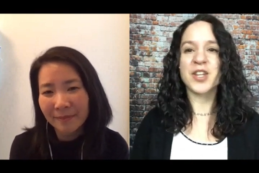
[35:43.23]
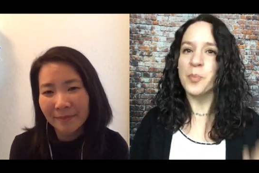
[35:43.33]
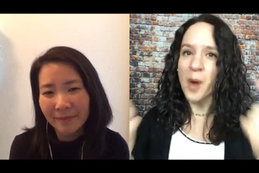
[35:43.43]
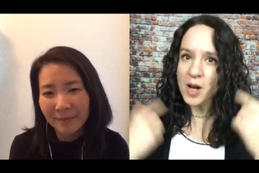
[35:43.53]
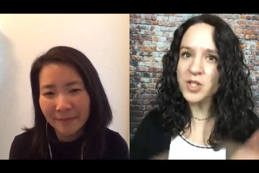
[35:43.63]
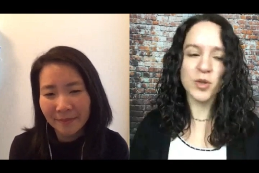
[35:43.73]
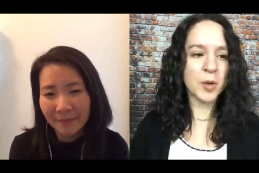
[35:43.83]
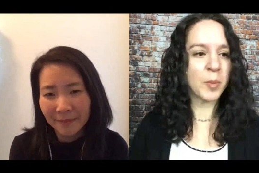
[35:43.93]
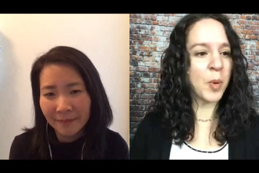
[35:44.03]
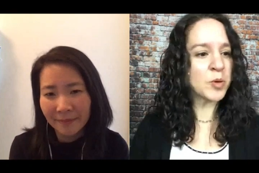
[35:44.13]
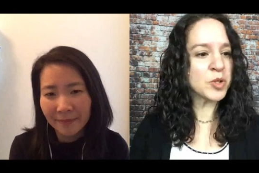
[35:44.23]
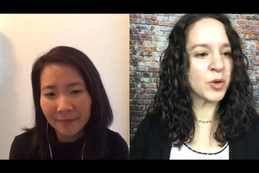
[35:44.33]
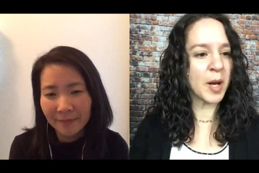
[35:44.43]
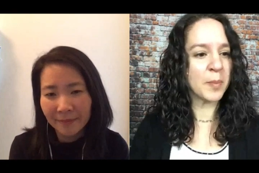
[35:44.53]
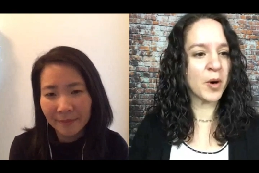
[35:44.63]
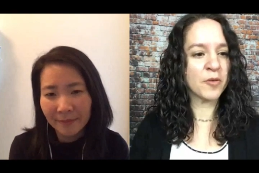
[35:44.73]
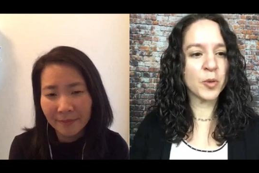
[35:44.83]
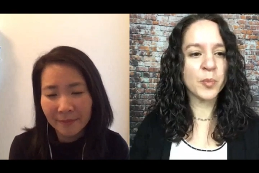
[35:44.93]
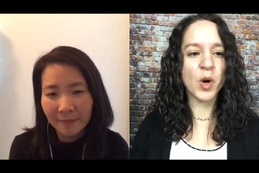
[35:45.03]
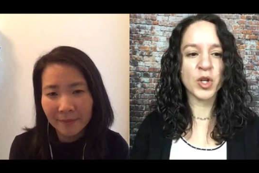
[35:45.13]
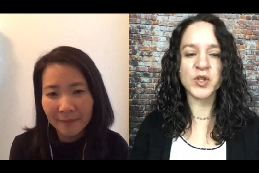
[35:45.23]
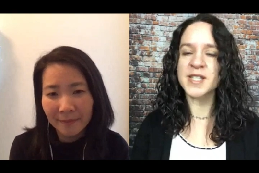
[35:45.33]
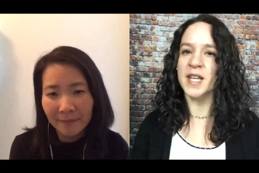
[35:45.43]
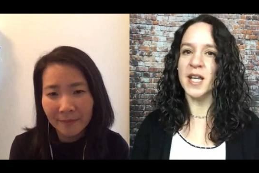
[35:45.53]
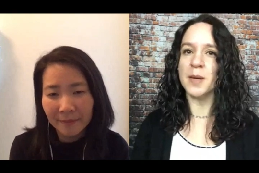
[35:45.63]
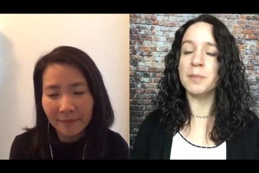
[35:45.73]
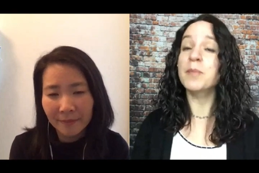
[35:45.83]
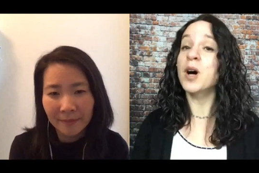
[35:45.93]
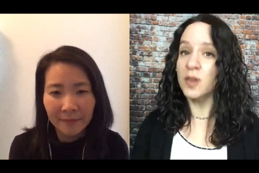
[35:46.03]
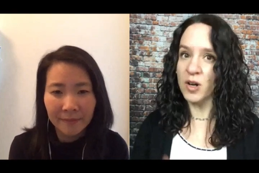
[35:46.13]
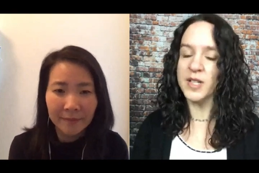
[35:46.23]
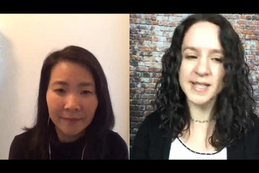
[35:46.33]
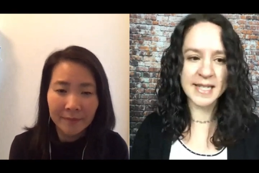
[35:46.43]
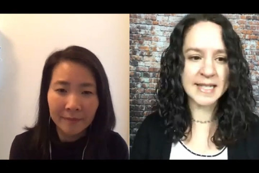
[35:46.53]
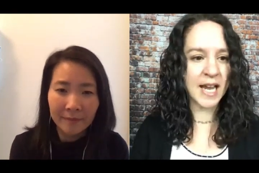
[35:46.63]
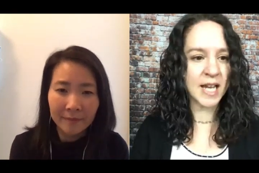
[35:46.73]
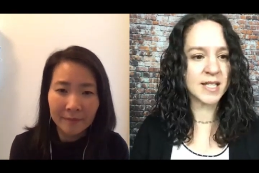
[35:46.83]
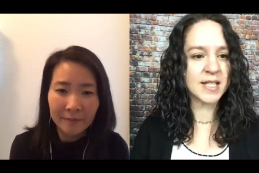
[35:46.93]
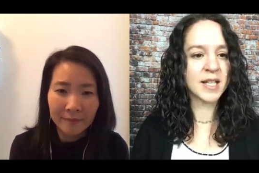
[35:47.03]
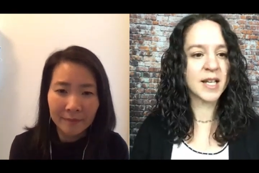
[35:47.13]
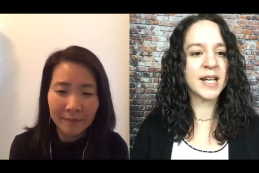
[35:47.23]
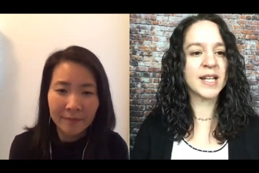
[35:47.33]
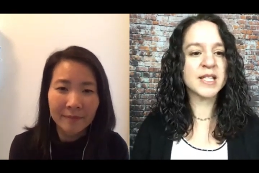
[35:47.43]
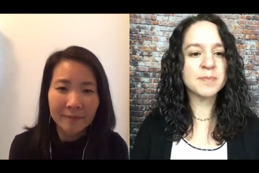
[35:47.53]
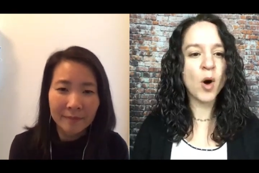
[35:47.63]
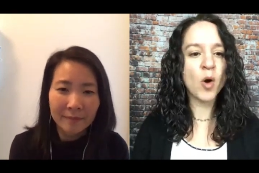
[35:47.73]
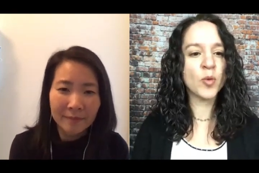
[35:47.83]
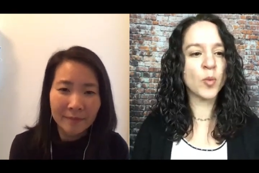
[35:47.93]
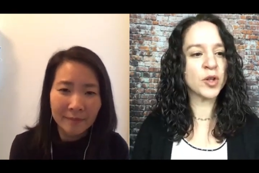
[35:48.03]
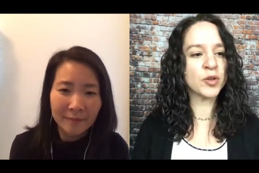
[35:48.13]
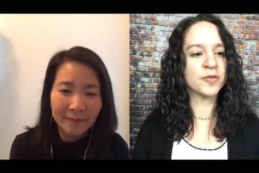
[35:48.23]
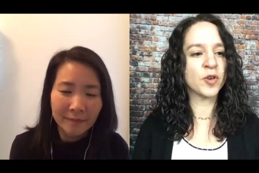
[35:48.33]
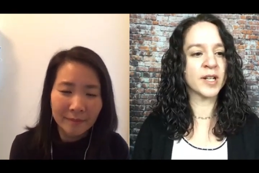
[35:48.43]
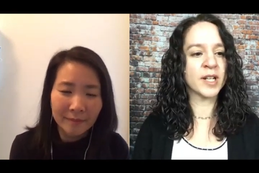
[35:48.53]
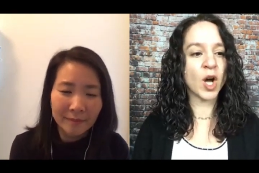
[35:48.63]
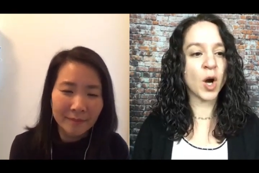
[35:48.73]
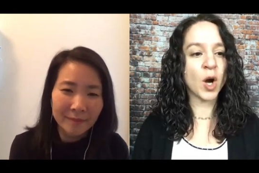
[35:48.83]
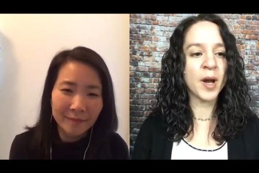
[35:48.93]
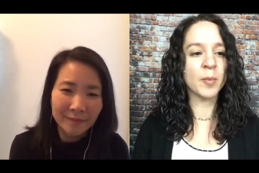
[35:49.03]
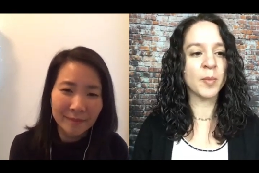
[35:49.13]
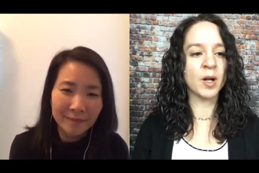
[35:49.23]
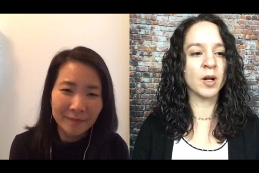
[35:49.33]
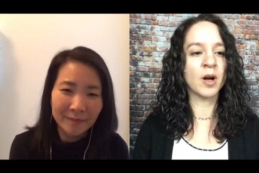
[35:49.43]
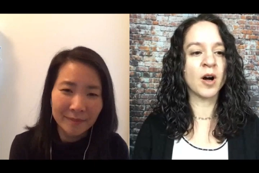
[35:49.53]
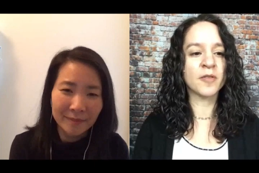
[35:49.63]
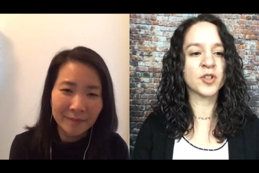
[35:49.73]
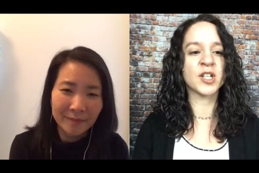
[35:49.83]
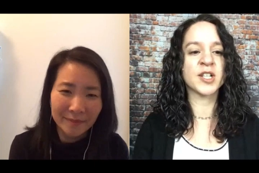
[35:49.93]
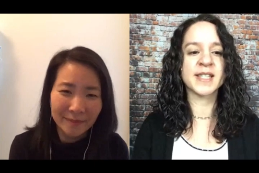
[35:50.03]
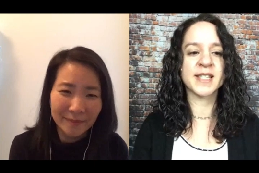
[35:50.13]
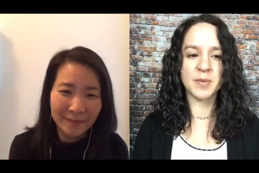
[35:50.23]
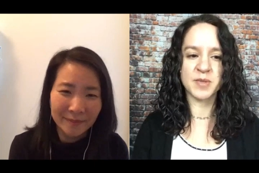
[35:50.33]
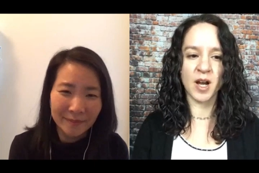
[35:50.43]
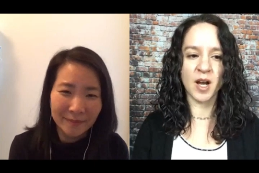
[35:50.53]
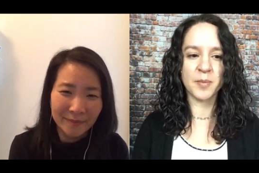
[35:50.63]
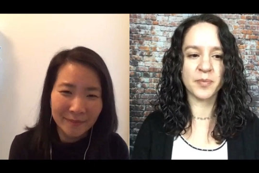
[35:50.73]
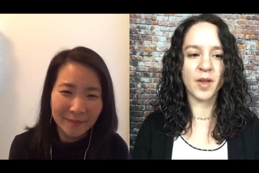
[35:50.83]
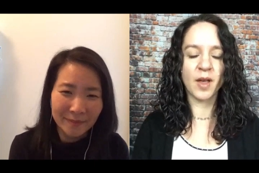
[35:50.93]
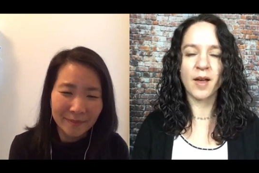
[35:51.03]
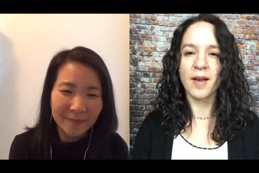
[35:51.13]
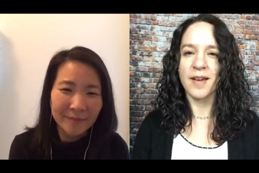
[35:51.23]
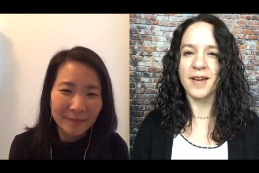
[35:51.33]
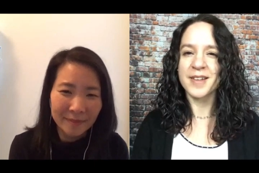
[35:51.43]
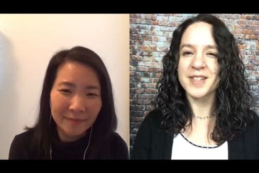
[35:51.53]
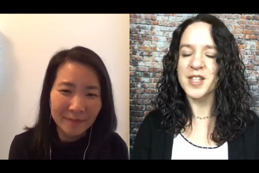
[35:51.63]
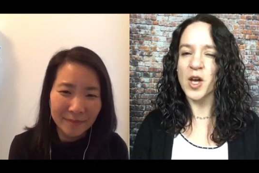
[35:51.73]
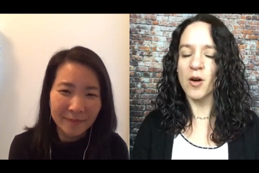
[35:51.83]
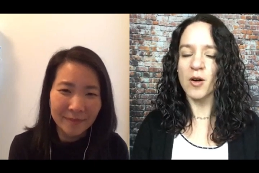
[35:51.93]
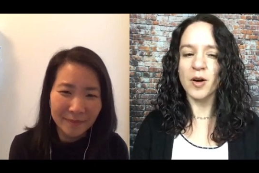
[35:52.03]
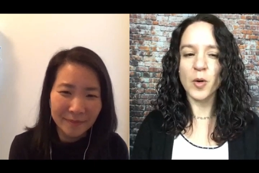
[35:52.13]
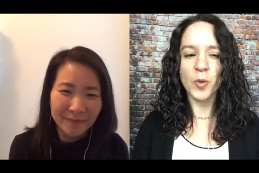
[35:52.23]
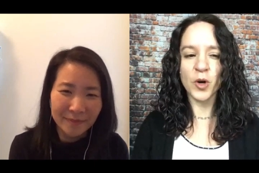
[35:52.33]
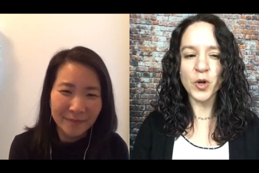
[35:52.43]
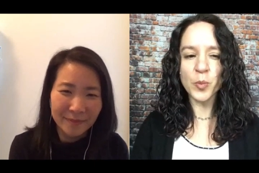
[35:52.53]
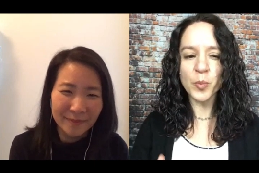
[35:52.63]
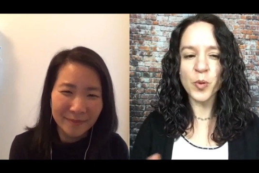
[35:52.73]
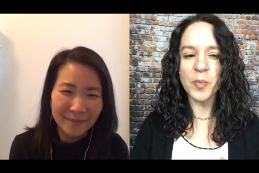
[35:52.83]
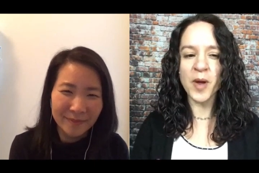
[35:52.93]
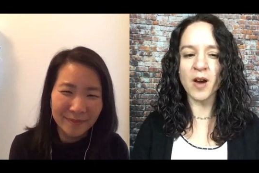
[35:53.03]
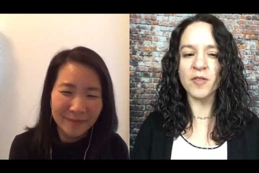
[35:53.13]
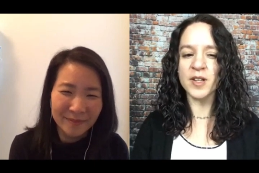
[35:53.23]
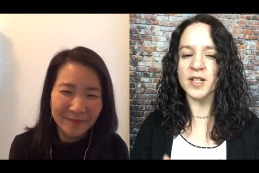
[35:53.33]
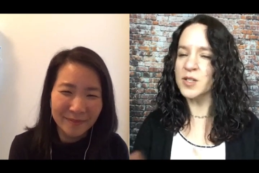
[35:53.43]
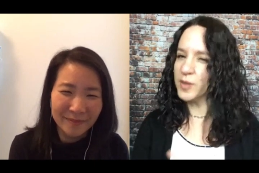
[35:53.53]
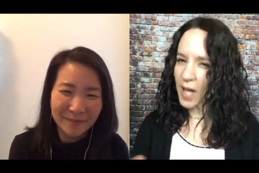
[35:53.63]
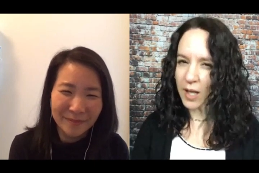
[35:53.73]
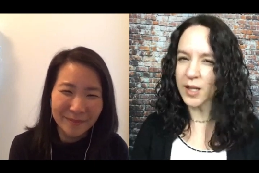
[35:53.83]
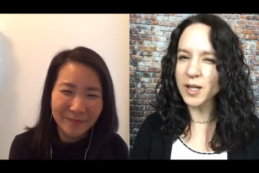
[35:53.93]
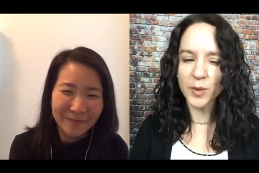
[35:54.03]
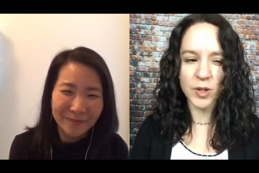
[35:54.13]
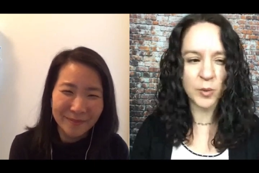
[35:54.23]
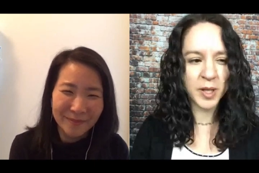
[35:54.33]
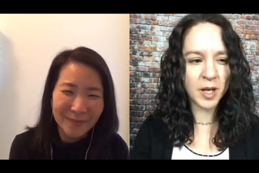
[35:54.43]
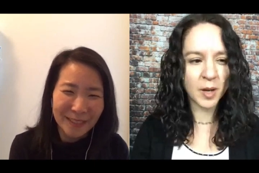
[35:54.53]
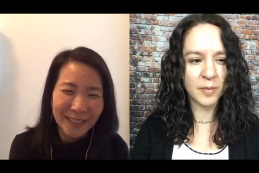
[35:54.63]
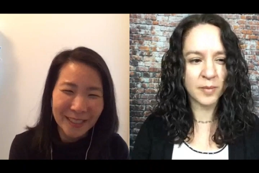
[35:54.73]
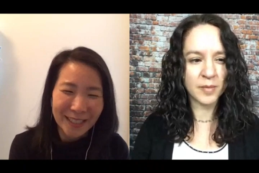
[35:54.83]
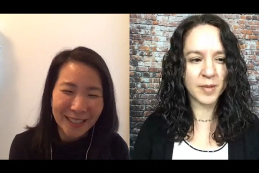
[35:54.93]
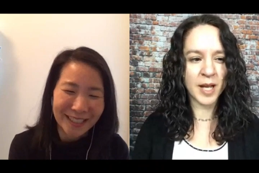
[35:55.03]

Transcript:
Speaker 1: in the postscript, of your book, you say motherhood is intense. It is both wonderful and unbearable, often at the same time. So, were you prepared for this reality when you become